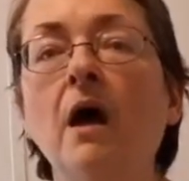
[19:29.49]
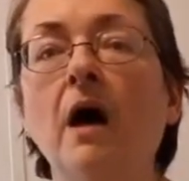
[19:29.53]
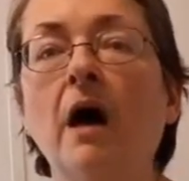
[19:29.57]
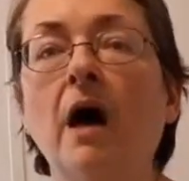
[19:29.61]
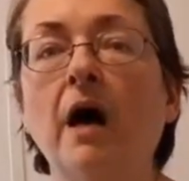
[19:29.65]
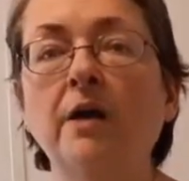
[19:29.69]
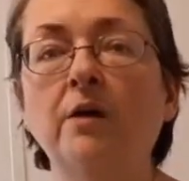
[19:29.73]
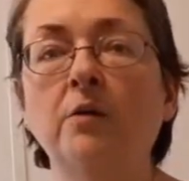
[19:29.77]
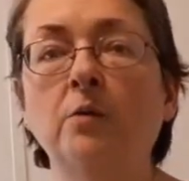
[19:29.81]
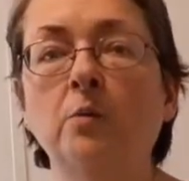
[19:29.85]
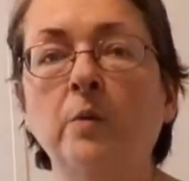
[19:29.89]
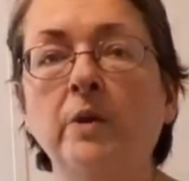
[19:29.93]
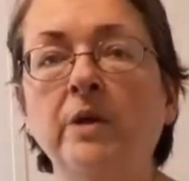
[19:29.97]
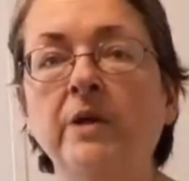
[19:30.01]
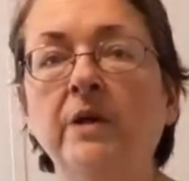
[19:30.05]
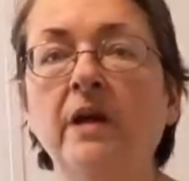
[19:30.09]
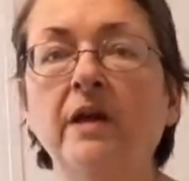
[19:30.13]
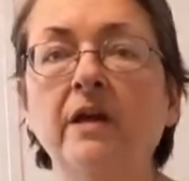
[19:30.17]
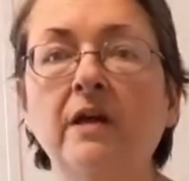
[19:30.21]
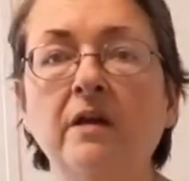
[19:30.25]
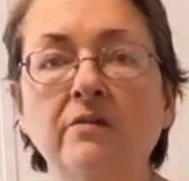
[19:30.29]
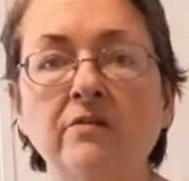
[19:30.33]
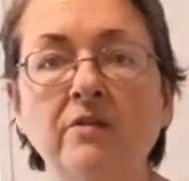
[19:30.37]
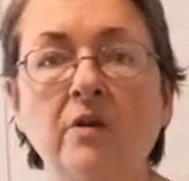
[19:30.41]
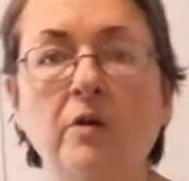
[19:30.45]
I don't wear
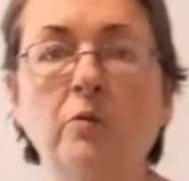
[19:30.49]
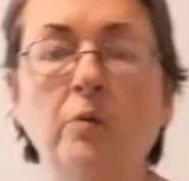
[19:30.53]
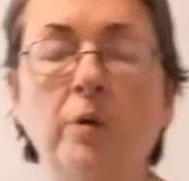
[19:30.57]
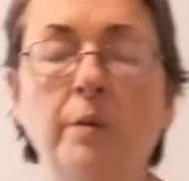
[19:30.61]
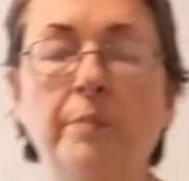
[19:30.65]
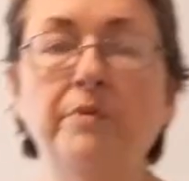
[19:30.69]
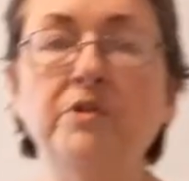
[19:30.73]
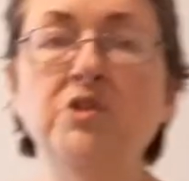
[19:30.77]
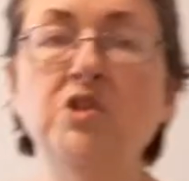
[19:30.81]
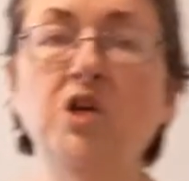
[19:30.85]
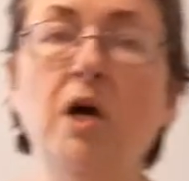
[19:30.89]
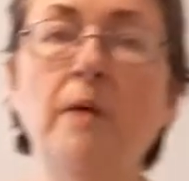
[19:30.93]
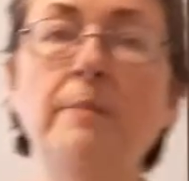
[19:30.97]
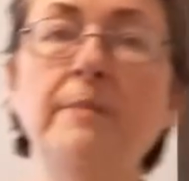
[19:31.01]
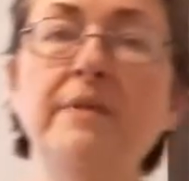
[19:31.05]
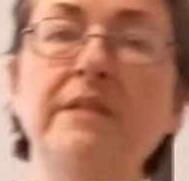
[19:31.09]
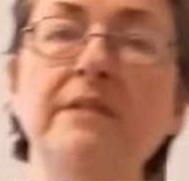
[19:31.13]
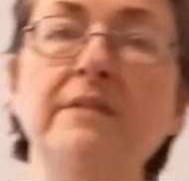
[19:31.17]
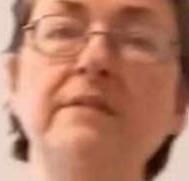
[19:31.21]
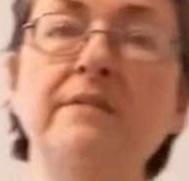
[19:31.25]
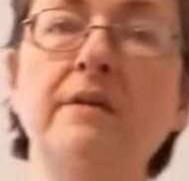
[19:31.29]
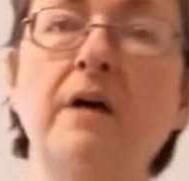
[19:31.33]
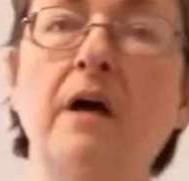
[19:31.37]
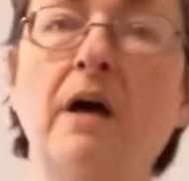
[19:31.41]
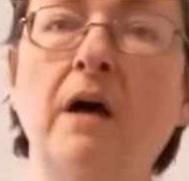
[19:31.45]
nightgowns. I wear
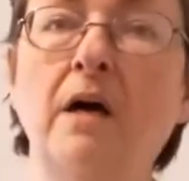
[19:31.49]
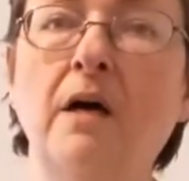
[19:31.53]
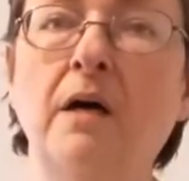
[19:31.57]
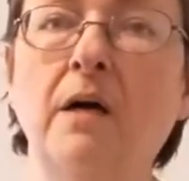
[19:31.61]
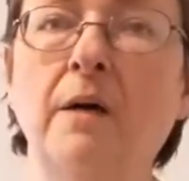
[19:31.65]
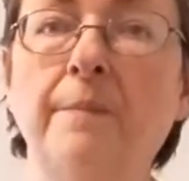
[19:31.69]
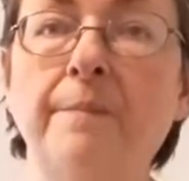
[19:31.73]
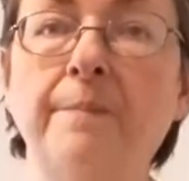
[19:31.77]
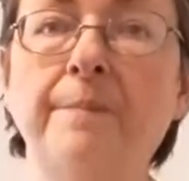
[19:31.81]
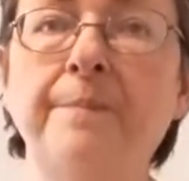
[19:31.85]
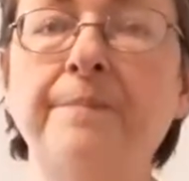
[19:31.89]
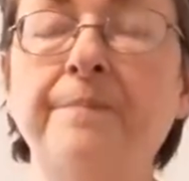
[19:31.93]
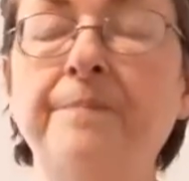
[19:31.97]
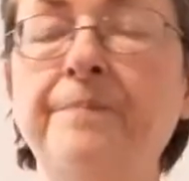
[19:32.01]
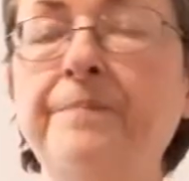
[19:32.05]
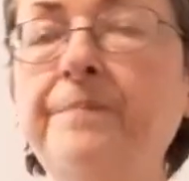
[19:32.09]
pajamas. Um,